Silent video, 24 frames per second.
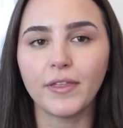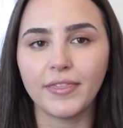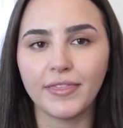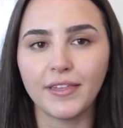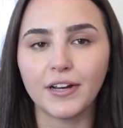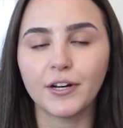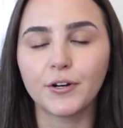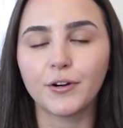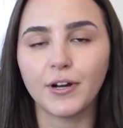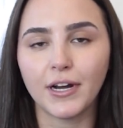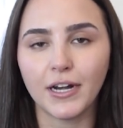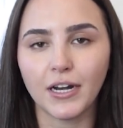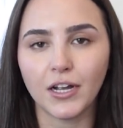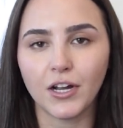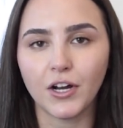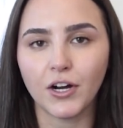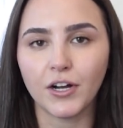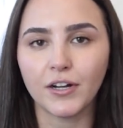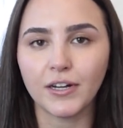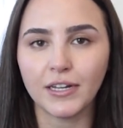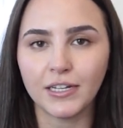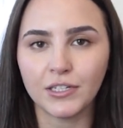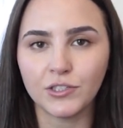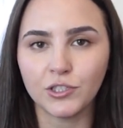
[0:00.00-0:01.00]
with their credit
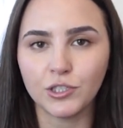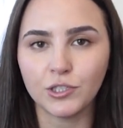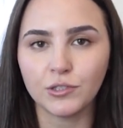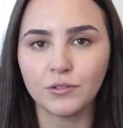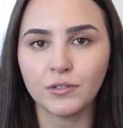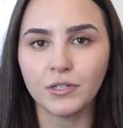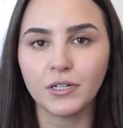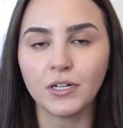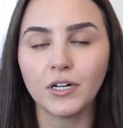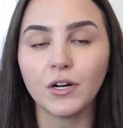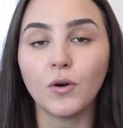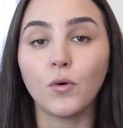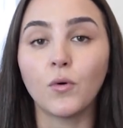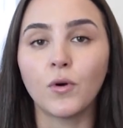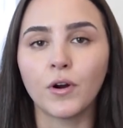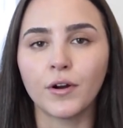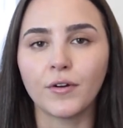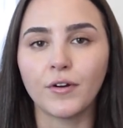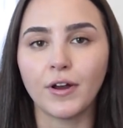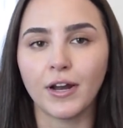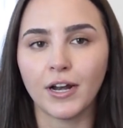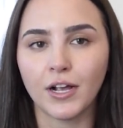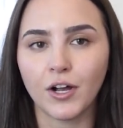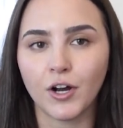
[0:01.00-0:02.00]
card issuer or
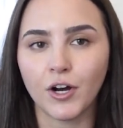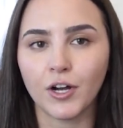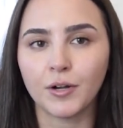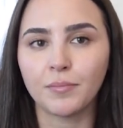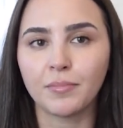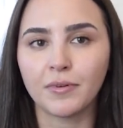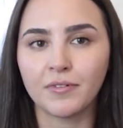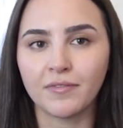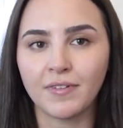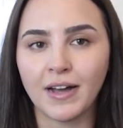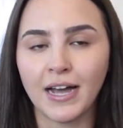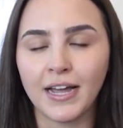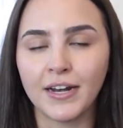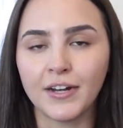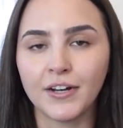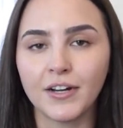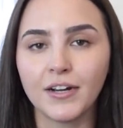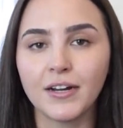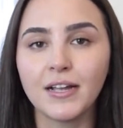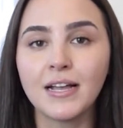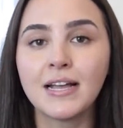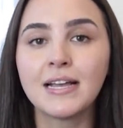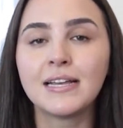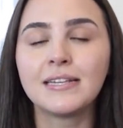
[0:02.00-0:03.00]
credit card
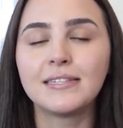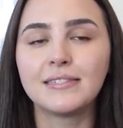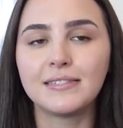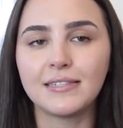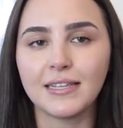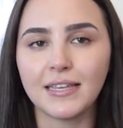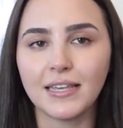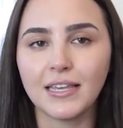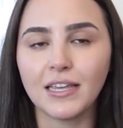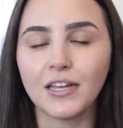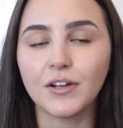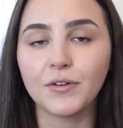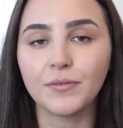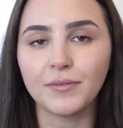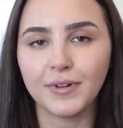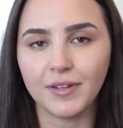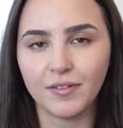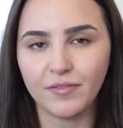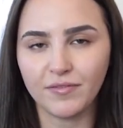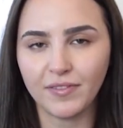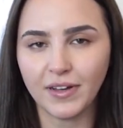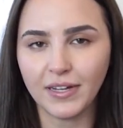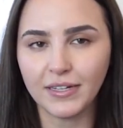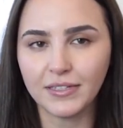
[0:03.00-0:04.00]
provider seeking a
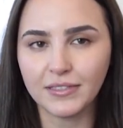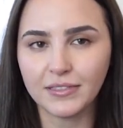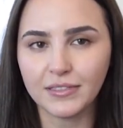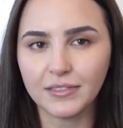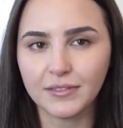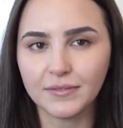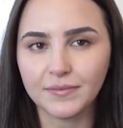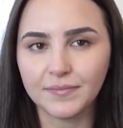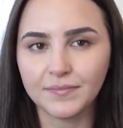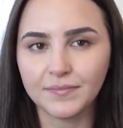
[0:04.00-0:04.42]
refund.